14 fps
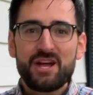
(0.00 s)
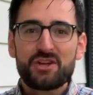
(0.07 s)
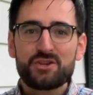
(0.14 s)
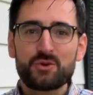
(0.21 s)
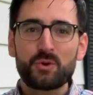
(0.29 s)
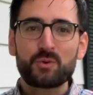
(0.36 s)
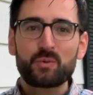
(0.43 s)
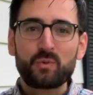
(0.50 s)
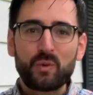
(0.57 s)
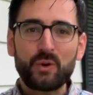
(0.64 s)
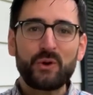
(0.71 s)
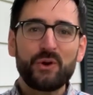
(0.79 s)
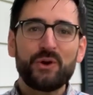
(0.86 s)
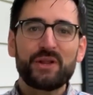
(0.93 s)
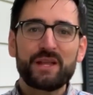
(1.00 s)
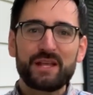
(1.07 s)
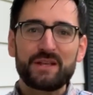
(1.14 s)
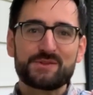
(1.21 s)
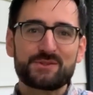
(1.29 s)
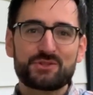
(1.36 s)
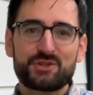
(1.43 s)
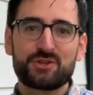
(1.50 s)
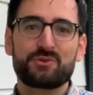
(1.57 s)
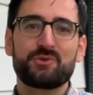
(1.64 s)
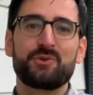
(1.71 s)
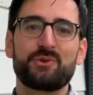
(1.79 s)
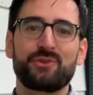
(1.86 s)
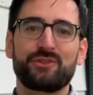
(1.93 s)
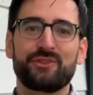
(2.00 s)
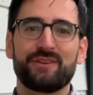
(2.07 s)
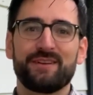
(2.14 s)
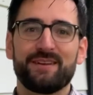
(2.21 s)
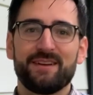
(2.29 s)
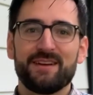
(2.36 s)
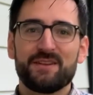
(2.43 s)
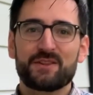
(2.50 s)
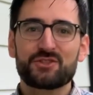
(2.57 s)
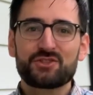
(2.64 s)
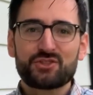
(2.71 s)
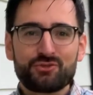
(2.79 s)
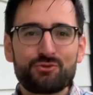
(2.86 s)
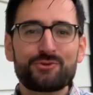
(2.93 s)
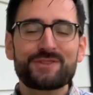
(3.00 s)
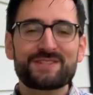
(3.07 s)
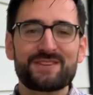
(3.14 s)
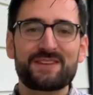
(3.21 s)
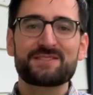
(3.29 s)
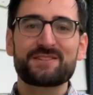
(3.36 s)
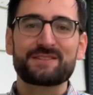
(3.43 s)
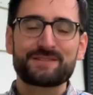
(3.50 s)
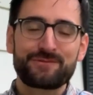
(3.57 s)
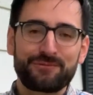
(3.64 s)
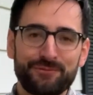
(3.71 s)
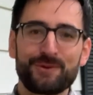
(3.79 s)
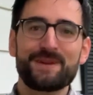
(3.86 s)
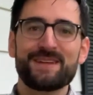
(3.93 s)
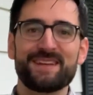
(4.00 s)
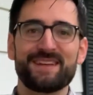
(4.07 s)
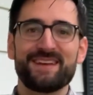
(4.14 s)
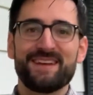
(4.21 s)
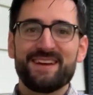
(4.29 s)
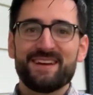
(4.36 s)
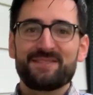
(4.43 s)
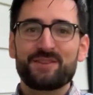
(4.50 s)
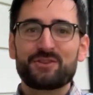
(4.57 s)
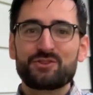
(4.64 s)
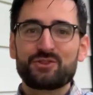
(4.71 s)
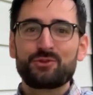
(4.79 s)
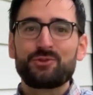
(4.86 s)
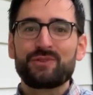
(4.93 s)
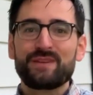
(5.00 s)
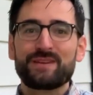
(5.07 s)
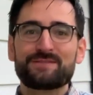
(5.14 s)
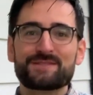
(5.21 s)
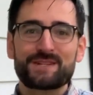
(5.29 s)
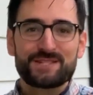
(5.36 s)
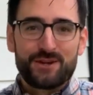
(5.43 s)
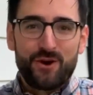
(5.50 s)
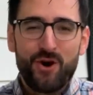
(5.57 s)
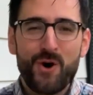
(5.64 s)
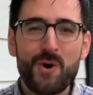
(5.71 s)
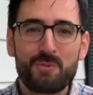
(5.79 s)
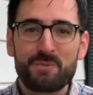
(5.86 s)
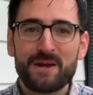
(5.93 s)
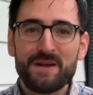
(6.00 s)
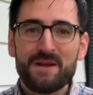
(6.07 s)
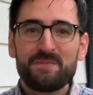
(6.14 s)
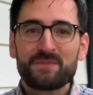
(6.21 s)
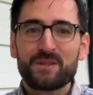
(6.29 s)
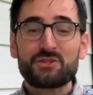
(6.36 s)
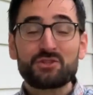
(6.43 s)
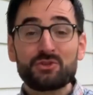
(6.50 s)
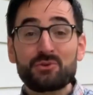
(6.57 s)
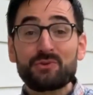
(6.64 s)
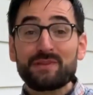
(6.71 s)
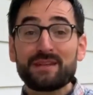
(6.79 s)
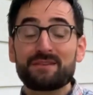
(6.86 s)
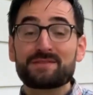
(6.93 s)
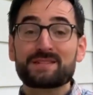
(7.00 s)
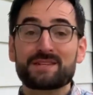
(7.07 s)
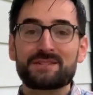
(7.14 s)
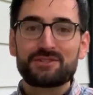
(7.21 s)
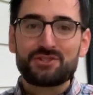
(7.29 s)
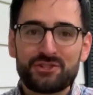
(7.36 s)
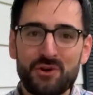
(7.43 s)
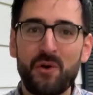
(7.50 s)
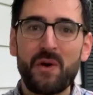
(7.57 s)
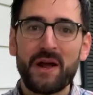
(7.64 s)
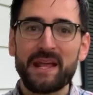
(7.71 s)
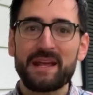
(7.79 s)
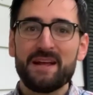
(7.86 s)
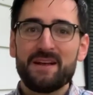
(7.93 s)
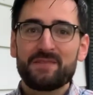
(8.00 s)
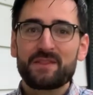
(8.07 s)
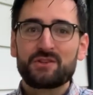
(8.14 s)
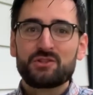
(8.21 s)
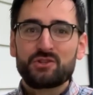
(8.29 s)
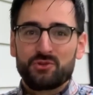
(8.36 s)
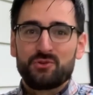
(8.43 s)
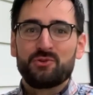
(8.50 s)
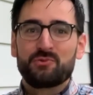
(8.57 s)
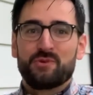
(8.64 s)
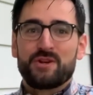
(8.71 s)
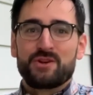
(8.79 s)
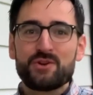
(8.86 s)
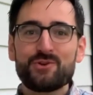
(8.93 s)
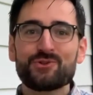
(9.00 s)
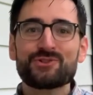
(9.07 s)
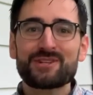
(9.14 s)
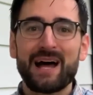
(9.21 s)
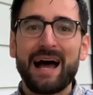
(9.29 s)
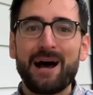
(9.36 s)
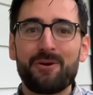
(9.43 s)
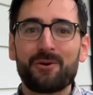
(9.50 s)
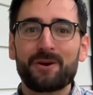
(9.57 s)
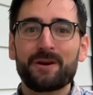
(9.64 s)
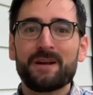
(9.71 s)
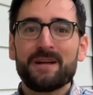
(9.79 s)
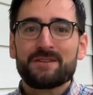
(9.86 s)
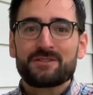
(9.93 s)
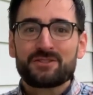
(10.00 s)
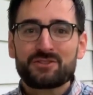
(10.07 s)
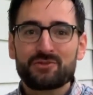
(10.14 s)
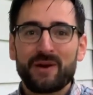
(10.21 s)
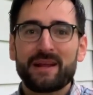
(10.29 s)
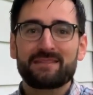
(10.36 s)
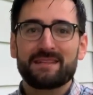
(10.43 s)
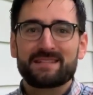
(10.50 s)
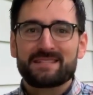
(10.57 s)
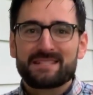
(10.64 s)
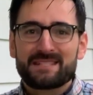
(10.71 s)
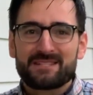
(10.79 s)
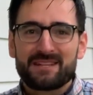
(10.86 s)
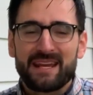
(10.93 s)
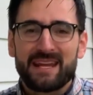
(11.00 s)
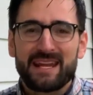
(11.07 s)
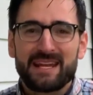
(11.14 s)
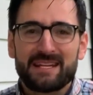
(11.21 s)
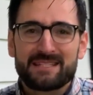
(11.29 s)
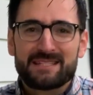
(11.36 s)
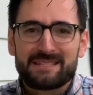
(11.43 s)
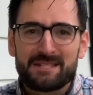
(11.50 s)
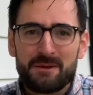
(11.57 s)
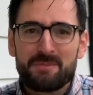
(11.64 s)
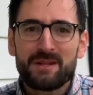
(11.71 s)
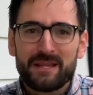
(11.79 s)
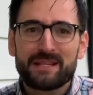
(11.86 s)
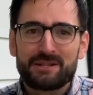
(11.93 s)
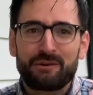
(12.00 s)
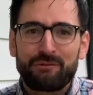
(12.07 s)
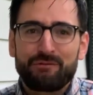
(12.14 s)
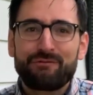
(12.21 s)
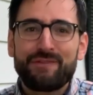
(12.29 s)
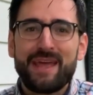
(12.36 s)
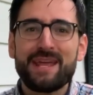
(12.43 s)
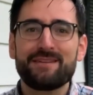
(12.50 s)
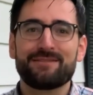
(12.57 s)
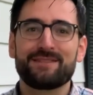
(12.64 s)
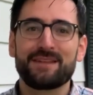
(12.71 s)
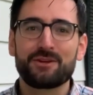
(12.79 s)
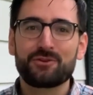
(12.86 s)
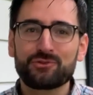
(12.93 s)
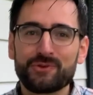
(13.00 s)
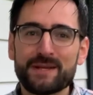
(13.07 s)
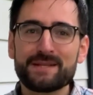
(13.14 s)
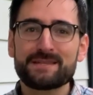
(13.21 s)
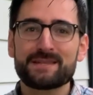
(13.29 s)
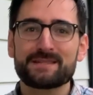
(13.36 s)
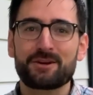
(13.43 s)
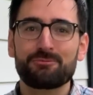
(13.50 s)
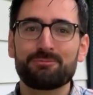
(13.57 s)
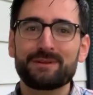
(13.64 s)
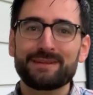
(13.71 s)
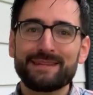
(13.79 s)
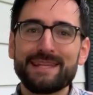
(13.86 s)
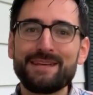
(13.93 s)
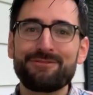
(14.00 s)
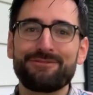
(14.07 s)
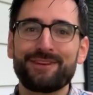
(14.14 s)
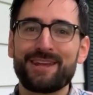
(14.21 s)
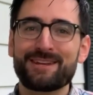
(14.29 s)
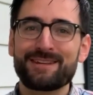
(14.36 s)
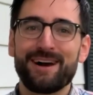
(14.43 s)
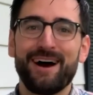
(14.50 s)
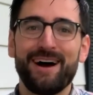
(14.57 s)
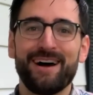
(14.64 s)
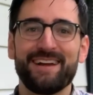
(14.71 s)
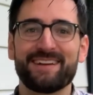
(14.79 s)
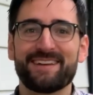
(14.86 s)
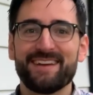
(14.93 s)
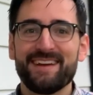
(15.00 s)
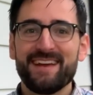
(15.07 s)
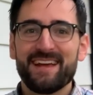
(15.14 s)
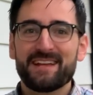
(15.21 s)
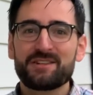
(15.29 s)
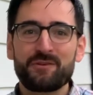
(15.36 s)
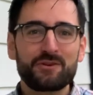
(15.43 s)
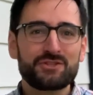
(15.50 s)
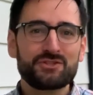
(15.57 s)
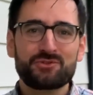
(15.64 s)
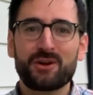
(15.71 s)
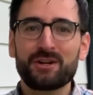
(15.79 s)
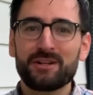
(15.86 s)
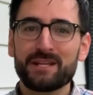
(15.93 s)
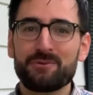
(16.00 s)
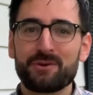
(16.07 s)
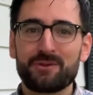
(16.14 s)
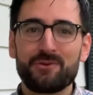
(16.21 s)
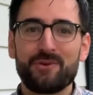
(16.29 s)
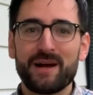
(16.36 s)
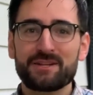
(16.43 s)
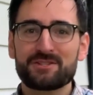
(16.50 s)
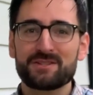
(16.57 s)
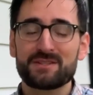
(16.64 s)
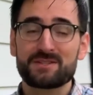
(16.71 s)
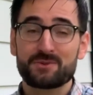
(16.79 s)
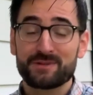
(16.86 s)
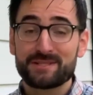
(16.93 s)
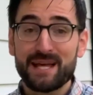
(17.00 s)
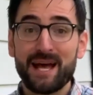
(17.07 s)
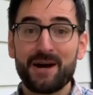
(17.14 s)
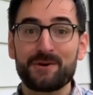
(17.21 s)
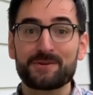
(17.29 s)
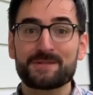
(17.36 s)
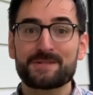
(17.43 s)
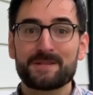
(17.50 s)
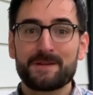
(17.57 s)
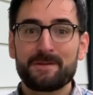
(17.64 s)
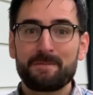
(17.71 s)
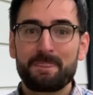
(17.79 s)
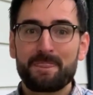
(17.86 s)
Your word is truth. The truth sets us free. The truth gives us hope. The truth gives us joy. The truth renews our strength and it stimulates our faith, increases our belief in God. As you're struggling with questions or doubts,